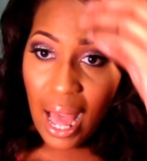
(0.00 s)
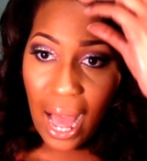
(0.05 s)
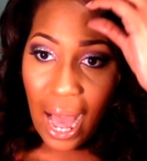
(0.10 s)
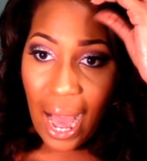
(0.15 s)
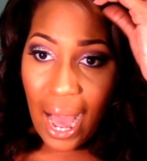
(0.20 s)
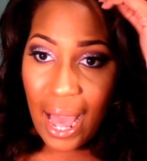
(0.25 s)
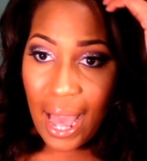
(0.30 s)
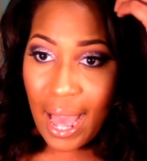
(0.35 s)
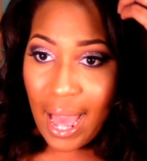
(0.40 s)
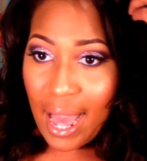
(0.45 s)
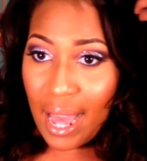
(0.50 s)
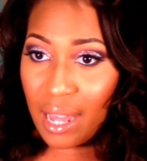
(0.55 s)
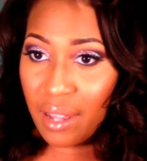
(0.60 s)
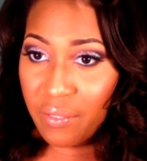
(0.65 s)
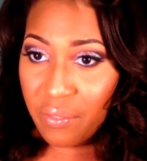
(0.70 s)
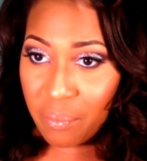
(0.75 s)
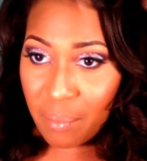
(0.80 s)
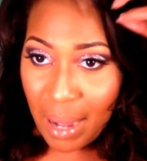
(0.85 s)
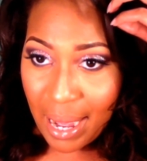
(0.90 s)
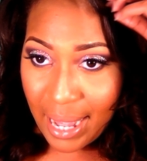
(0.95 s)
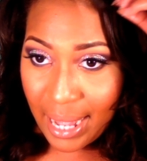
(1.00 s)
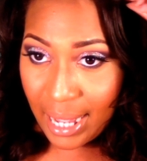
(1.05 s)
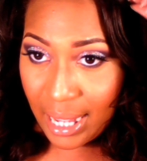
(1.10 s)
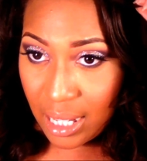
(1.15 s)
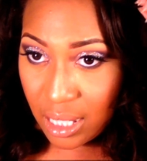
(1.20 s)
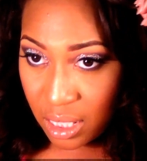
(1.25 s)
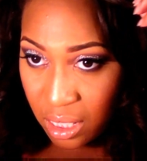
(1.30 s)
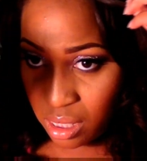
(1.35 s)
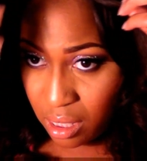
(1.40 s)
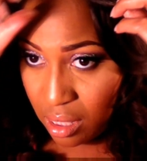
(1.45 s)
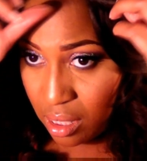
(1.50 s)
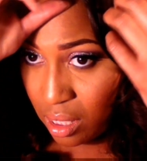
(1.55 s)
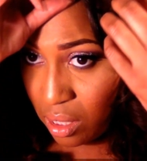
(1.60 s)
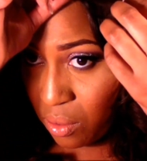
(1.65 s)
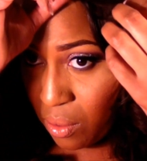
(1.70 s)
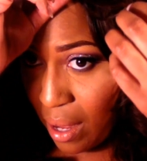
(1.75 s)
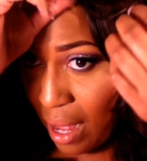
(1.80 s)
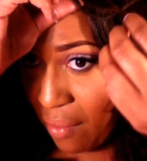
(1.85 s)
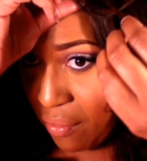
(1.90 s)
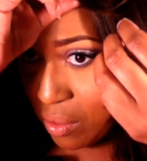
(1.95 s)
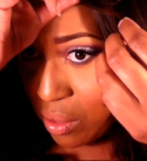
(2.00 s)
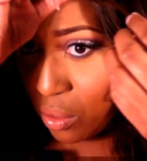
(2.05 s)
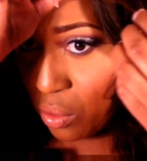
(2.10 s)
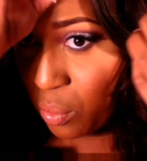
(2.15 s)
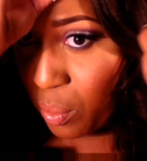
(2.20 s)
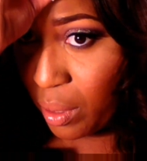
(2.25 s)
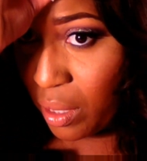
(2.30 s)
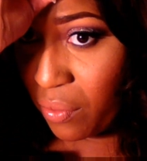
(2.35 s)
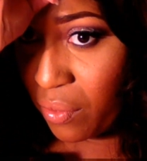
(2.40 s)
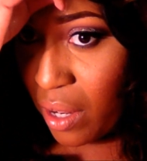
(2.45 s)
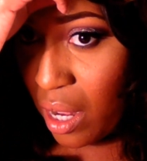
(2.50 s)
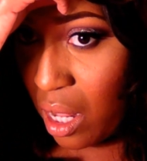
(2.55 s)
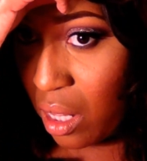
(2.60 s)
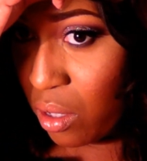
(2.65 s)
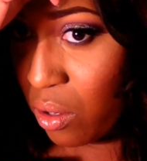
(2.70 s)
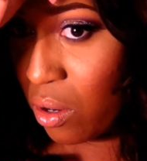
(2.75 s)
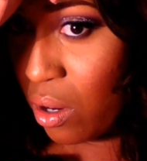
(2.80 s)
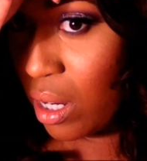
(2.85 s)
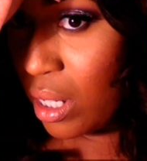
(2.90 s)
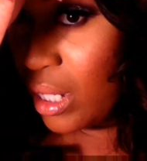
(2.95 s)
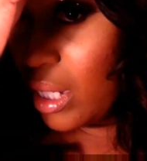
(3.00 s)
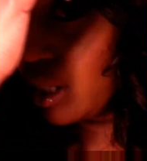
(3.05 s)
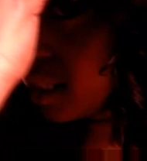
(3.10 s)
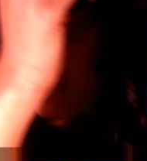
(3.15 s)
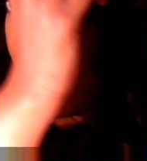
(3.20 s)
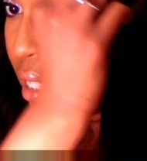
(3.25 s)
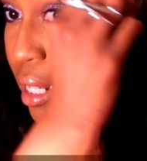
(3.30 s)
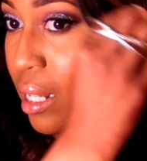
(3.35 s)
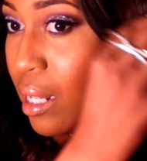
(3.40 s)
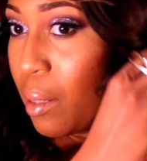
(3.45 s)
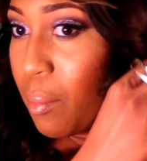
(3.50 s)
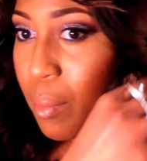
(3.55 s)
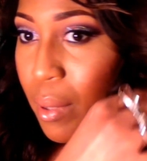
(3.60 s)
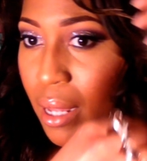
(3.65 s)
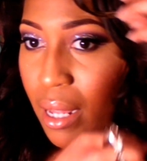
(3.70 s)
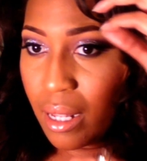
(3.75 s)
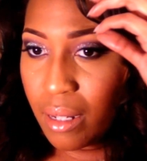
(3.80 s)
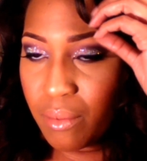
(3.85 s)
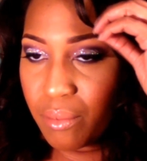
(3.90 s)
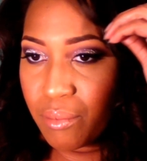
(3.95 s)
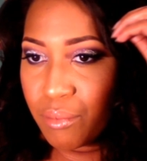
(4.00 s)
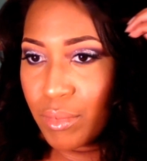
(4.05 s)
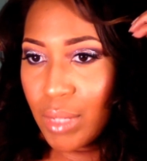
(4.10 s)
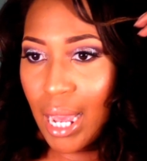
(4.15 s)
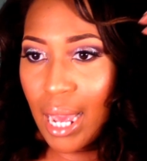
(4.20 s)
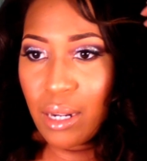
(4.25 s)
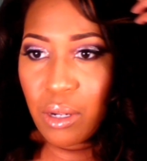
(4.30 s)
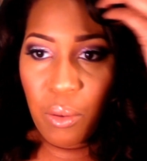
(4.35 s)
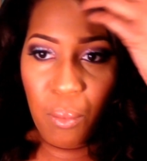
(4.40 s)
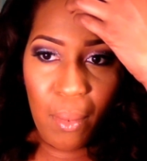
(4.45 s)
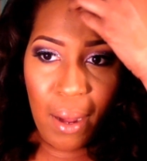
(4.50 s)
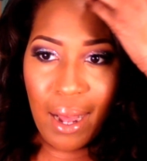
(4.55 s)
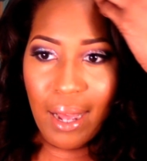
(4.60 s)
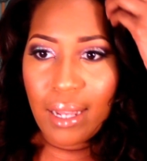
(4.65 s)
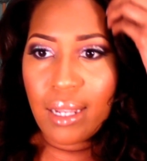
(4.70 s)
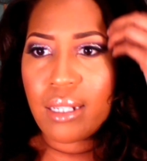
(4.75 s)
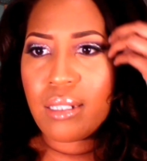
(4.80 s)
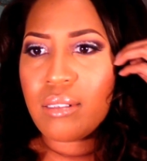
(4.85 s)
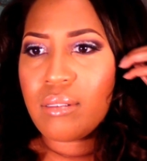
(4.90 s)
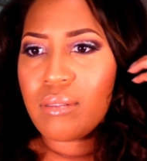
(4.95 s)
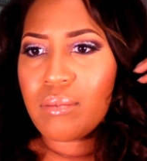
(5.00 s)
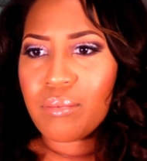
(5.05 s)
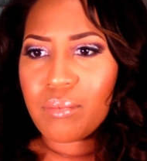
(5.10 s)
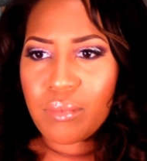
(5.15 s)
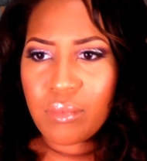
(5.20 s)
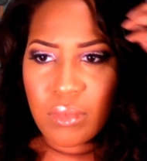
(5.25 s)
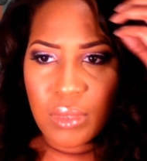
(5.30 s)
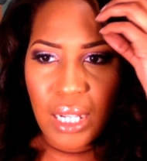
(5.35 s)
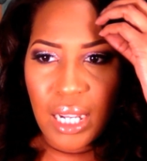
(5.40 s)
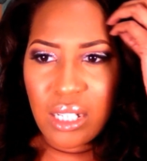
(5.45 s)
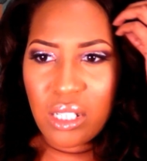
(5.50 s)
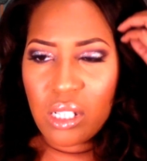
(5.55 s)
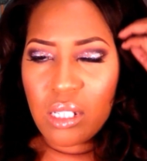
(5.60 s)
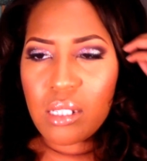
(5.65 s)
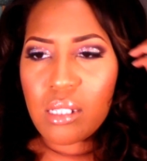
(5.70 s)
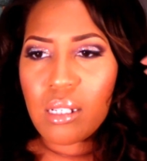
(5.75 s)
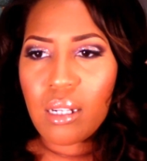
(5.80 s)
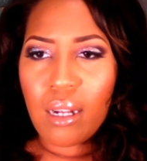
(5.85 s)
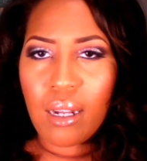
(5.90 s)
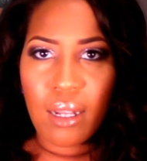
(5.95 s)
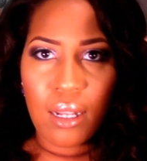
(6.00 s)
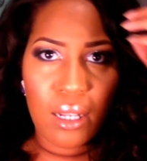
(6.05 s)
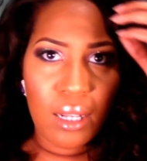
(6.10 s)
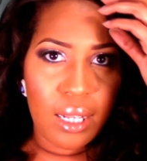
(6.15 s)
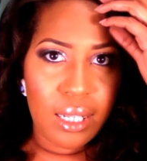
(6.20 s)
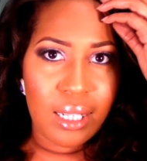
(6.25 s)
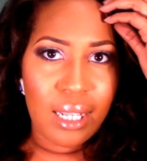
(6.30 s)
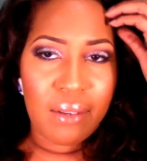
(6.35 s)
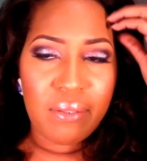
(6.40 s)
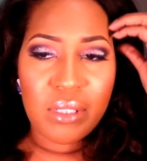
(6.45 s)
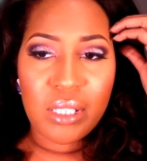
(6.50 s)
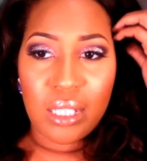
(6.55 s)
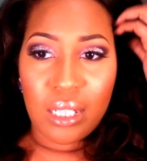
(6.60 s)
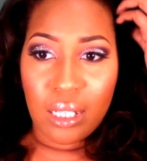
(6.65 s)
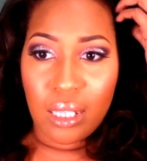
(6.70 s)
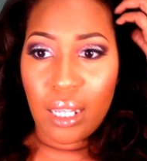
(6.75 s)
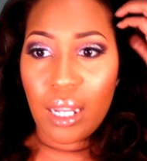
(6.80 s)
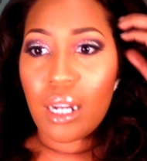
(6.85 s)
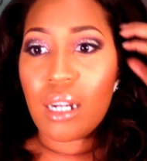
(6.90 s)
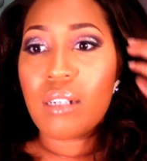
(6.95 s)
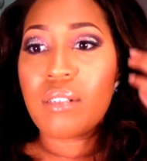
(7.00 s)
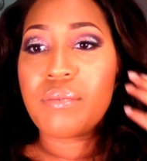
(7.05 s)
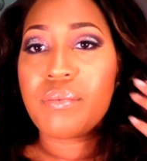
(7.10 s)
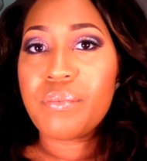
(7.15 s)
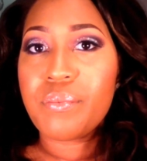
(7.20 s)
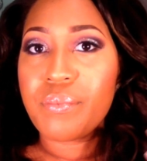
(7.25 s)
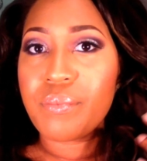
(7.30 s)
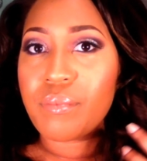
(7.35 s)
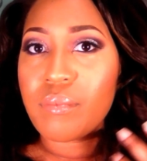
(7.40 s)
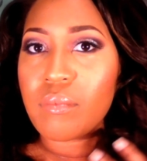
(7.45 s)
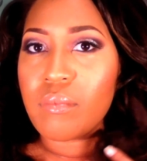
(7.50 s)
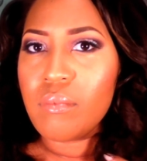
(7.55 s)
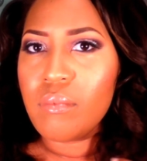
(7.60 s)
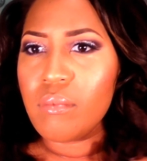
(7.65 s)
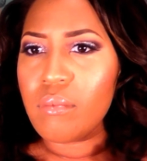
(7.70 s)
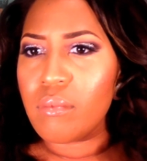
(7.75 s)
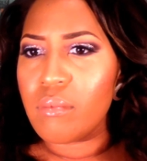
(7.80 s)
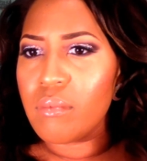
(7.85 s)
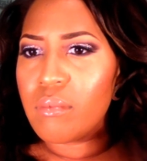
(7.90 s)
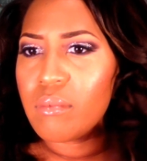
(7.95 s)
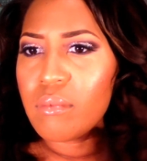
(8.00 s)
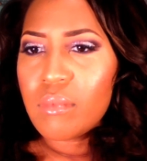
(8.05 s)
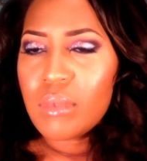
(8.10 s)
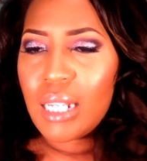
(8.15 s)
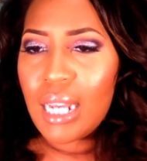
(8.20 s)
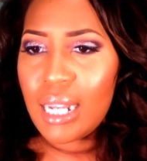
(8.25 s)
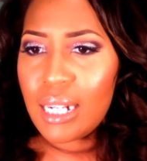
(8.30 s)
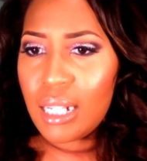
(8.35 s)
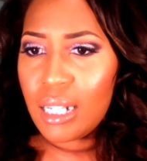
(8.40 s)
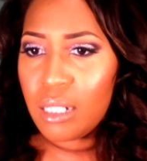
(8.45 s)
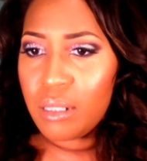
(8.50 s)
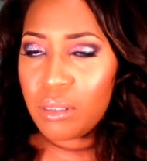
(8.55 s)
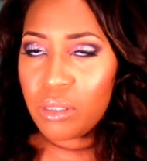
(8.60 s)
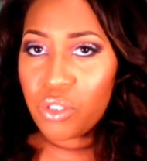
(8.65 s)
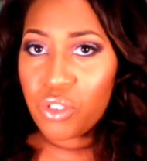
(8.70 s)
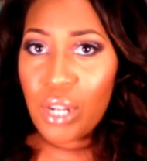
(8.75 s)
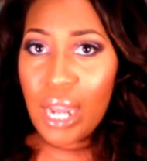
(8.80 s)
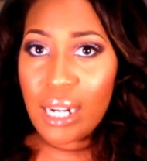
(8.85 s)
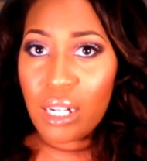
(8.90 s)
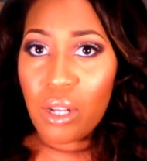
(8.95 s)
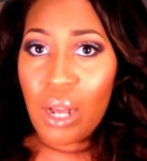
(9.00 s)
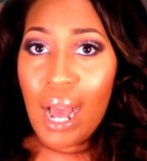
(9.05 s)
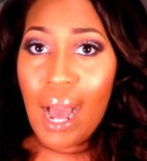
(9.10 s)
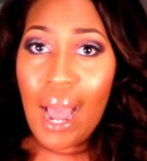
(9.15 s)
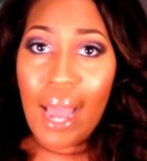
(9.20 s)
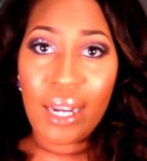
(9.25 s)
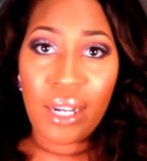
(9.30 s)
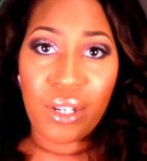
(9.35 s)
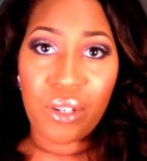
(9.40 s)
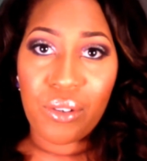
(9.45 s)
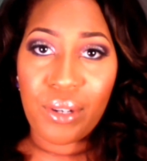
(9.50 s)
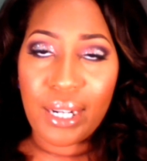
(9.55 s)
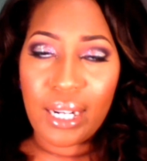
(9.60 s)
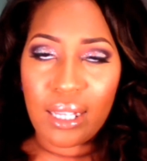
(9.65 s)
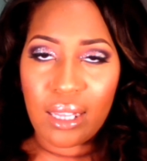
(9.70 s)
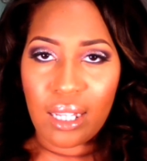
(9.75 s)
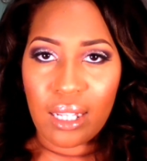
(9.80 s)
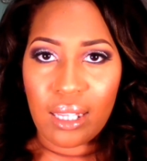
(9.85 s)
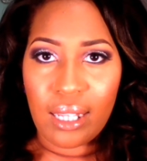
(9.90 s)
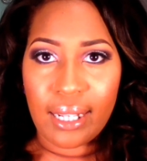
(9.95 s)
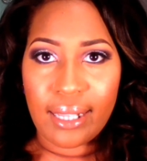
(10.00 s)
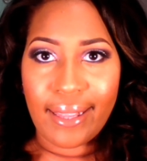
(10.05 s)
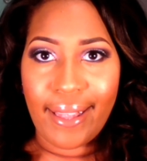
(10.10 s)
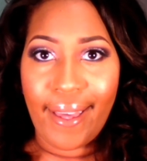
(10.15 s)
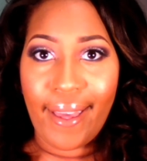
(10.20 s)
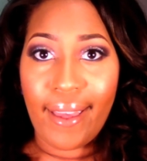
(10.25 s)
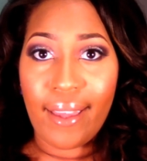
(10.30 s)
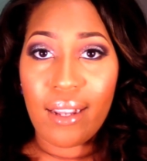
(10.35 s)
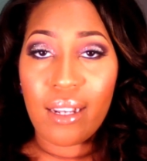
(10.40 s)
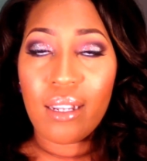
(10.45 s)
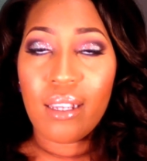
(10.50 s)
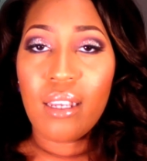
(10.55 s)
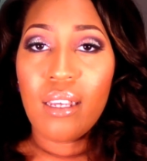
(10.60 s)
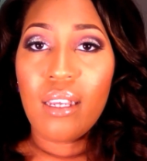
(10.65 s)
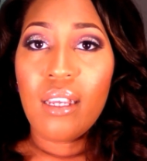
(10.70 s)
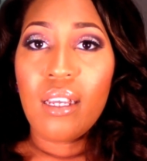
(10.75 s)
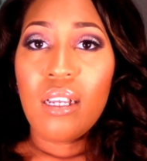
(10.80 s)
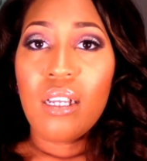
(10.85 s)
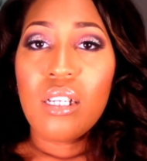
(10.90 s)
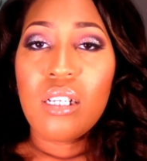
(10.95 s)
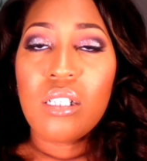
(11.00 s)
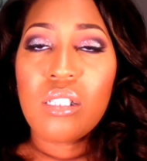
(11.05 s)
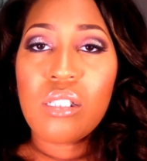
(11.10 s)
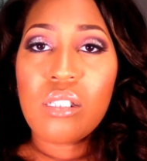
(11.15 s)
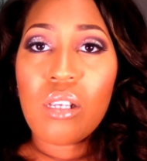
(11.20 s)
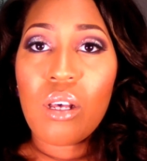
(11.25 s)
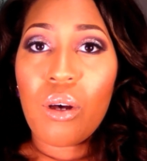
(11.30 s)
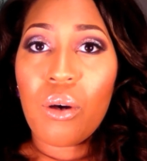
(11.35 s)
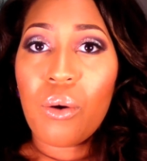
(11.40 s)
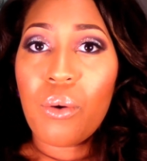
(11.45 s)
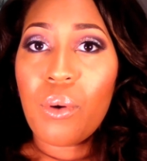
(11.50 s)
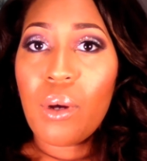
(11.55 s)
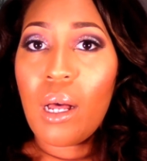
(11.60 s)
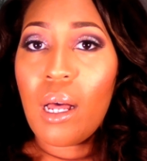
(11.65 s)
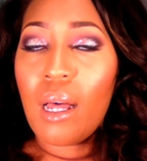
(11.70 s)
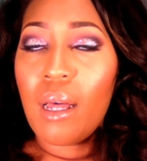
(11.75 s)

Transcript: I have, my ends still have a little bit of color on it, but I don't mind. I just, I left it in there. I didn't try to hide it or anything like that. So,